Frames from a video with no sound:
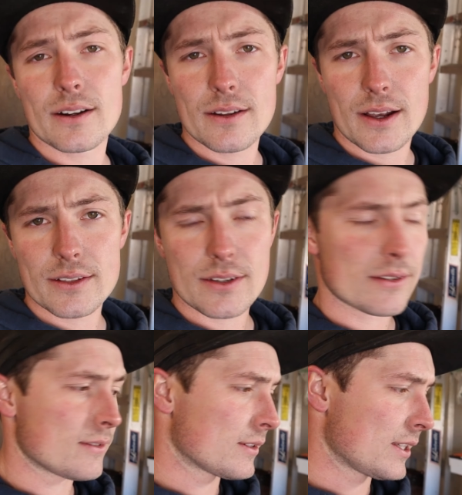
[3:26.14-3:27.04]
go to
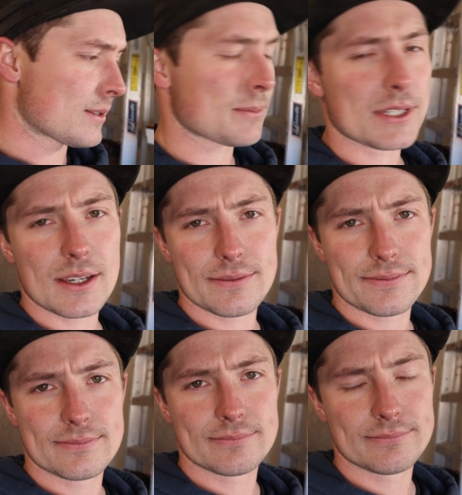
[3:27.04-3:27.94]
AutoZone, get some
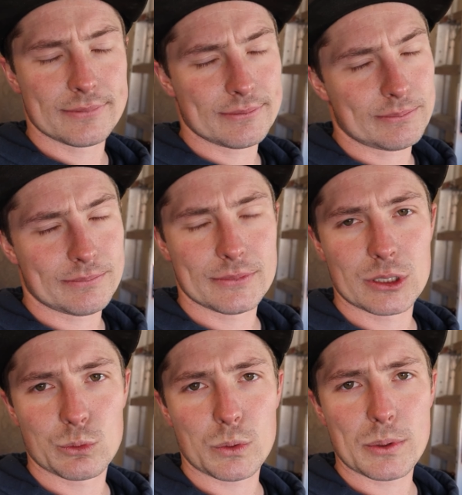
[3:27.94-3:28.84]
stuff.
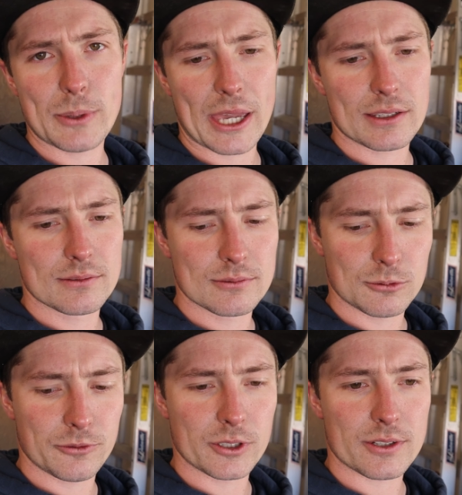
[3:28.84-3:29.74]
We'll be back.
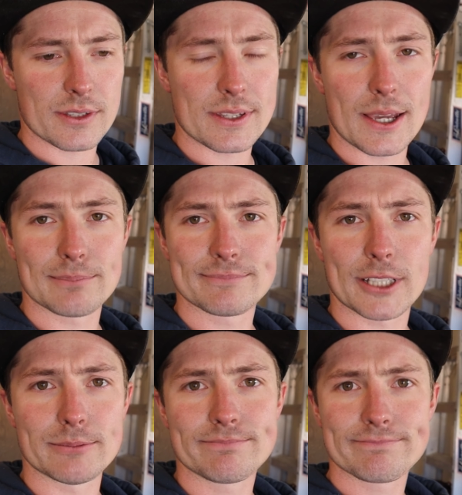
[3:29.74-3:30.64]
We'll finish this up.
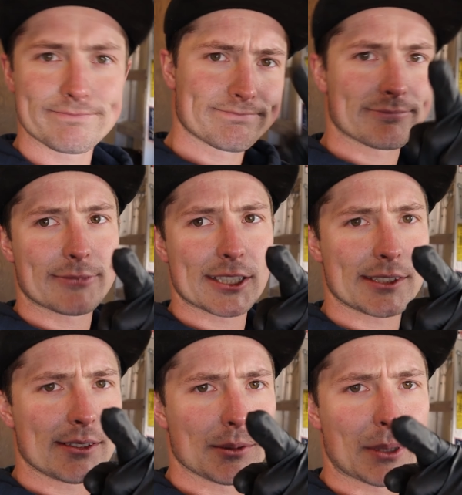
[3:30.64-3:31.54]
So I'll
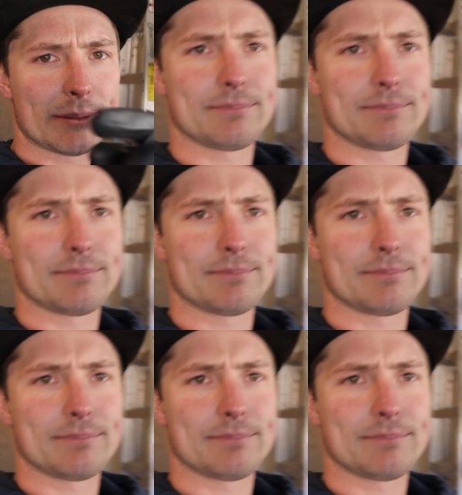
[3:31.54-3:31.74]
see you in a little bit.